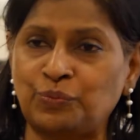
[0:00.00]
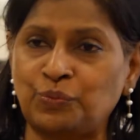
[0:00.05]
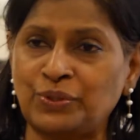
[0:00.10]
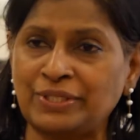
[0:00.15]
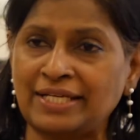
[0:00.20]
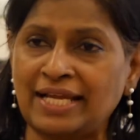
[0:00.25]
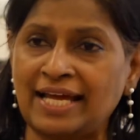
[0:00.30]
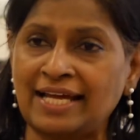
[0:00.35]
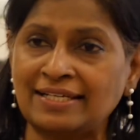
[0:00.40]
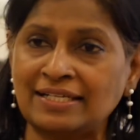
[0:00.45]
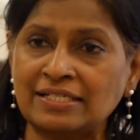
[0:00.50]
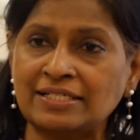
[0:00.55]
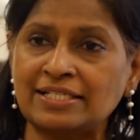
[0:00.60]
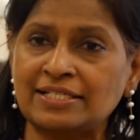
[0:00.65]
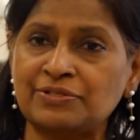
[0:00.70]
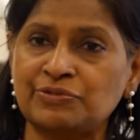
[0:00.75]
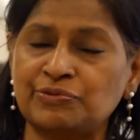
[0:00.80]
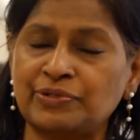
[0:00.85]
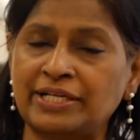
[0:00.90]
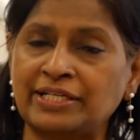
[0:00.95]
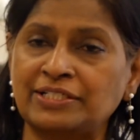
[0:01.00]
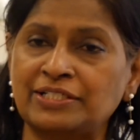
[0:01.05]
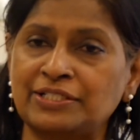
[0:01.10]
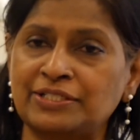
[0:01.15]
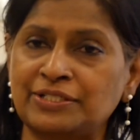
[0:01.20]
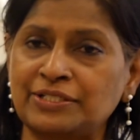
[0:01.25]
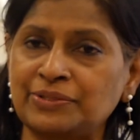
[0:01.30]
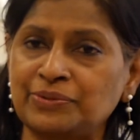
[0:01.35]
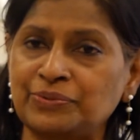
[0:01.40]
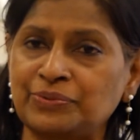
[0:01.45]
What Annette is trying to
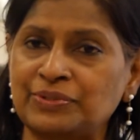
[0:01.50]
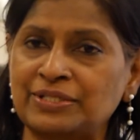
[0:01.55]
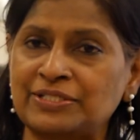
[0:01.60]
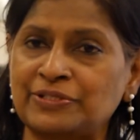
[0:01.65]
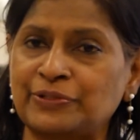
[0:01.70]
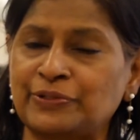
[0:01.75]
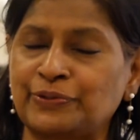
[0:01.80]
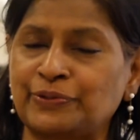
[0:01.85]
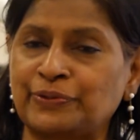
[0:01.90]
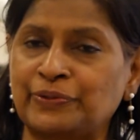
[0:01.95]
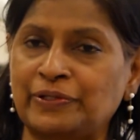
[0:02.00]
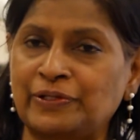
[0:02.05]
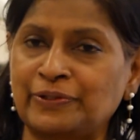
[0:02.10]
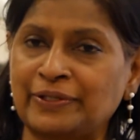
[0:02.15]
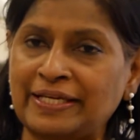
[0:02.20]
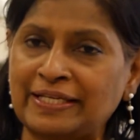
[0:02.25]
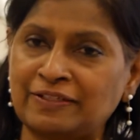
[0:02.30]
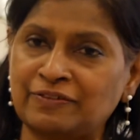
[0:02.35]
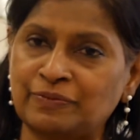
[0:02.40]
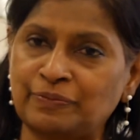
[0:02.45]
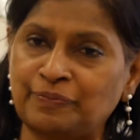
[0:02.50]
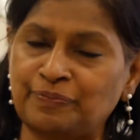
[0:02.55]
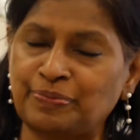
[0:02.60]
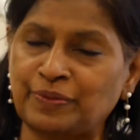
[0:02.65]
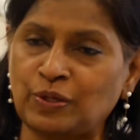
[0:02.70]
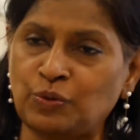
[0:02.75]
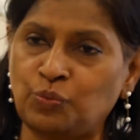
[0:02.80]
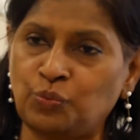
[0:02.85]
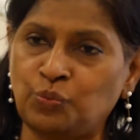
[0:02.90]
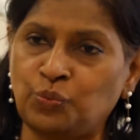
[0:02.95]
do is to look at
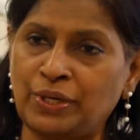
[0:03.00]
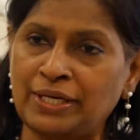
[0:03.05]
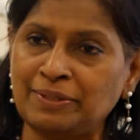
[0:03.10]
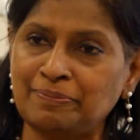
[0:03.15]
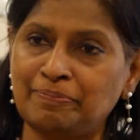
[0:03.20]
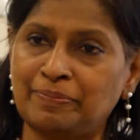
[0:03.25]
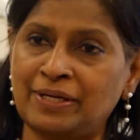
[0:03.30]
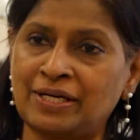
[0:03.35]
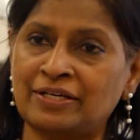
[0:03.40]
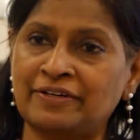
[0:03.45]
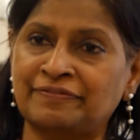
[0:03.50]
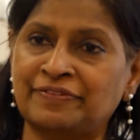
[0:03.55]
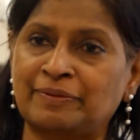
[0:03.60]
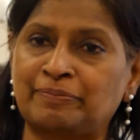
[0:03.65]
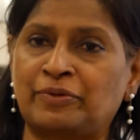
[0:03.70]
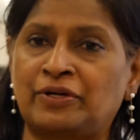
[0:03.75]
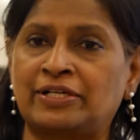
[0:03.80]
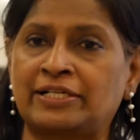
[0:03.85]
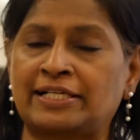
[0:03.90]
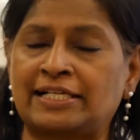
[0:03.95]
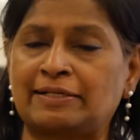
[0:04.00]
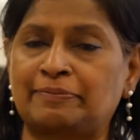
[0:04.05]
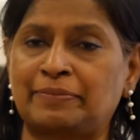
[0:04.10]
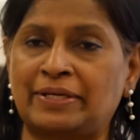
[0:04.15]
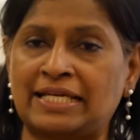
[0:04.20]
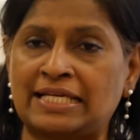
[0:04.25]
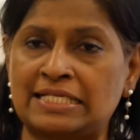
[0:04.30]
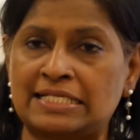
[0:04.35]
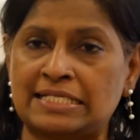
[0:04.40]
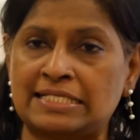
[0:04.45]
one part of the molecular
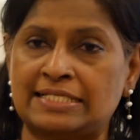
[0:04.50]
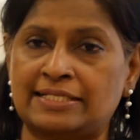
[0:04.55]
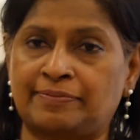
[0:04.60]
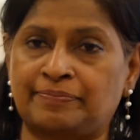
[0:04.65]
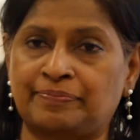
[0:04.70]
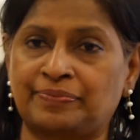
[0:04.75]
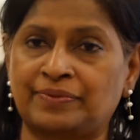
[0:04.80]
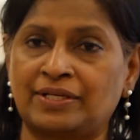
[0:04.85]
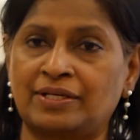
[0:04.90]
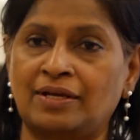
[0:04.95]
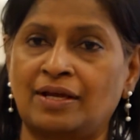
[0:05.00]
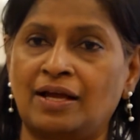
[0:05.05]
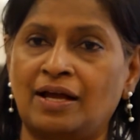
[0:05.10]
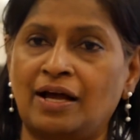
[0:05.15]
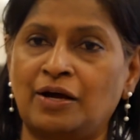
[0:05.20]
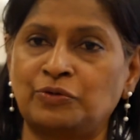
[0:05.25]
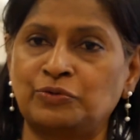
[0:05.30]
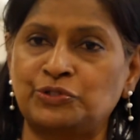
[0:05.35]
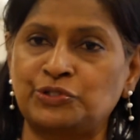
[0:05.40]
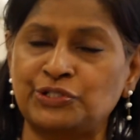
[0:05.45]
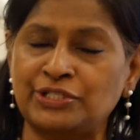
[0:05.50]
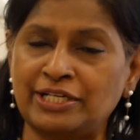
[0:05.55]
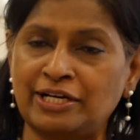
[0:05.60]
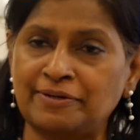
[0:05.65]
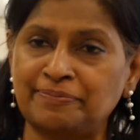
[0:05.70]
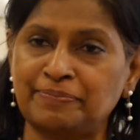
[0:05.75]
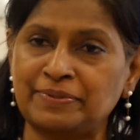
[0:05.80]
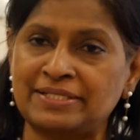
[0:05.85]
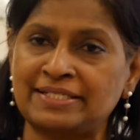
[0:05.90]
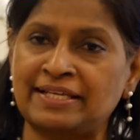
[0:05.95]
mechanism, how
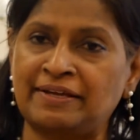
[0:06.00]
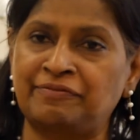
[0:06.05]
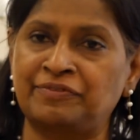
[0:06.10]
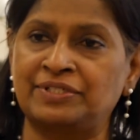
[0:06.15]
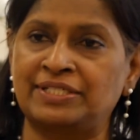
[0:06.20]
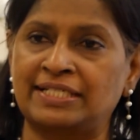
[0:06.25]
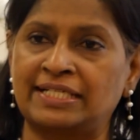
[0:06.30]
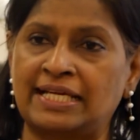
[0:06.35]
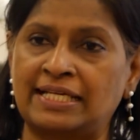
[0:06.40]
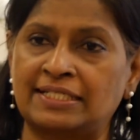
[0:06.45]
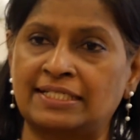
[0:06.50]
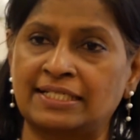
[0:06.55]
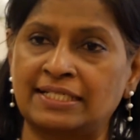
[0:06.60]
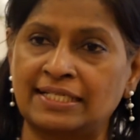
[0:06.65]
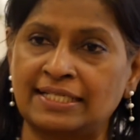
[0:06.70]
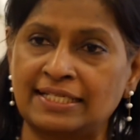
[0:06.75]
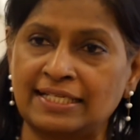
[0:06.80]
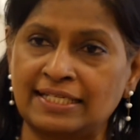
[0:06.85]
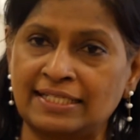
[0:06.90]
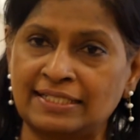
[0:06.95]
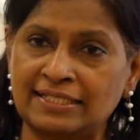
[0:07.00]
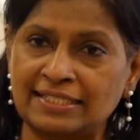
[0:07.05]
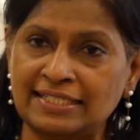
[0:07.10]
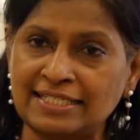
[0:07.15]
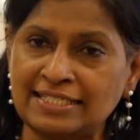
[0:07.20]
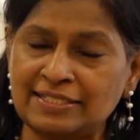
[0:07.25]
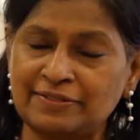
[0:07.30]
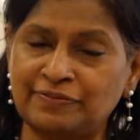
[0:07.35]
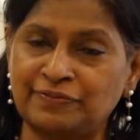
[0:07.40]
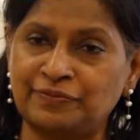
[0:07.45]
GRP78 in
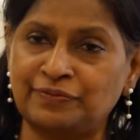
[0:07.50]
these